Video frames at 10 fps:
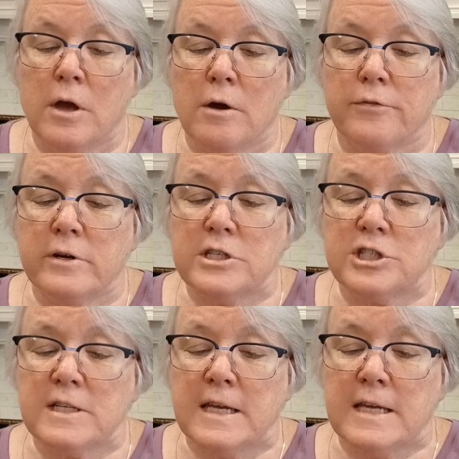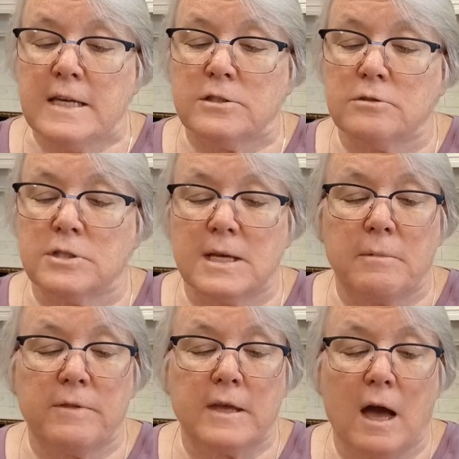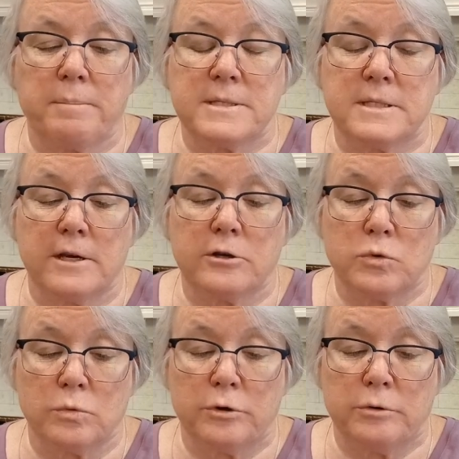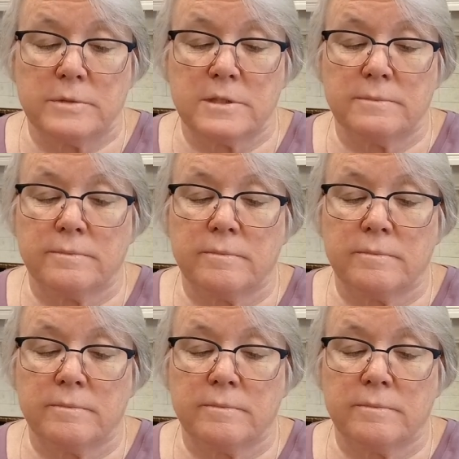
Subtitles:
furnishing heat to some of the upstairs rooms.